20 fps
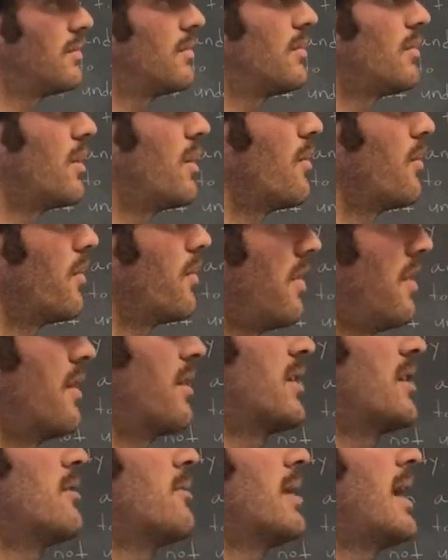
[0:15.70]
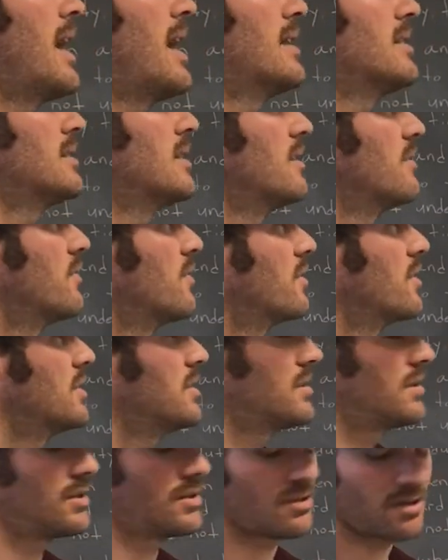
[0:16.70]
what they're going to be asking for us
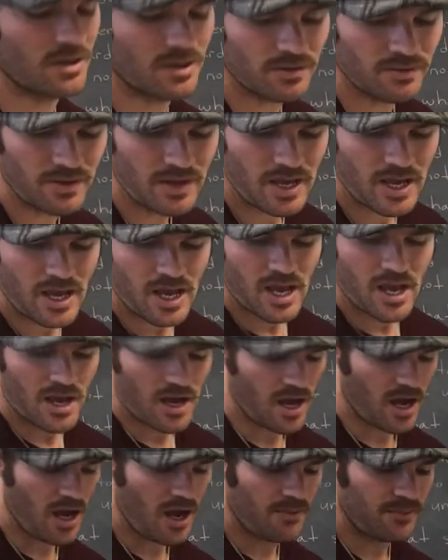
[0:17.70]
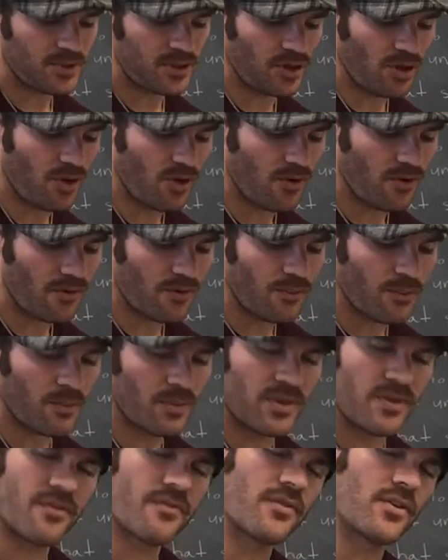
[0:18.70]
to solve. So
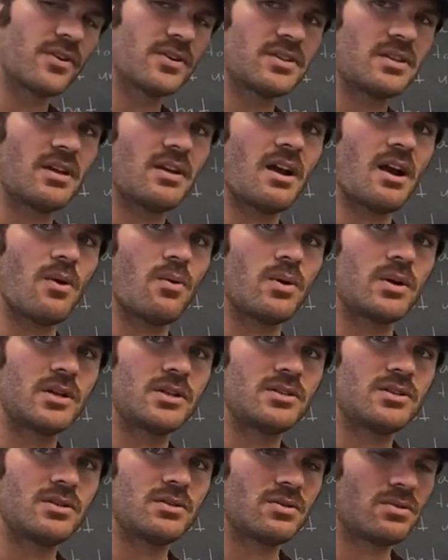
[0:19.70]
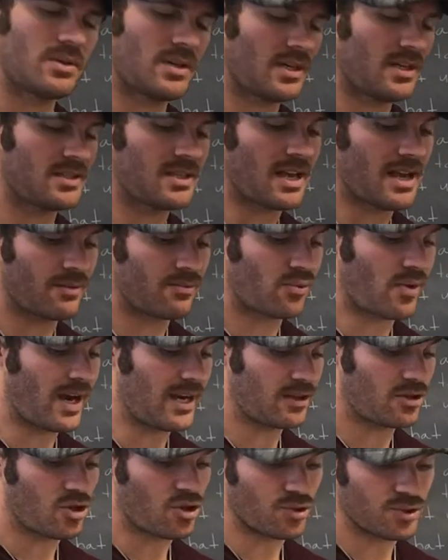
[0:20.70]
the first thing I want to do is
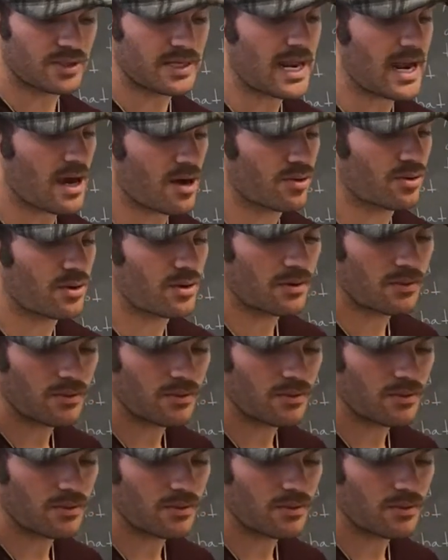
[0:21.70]
write those down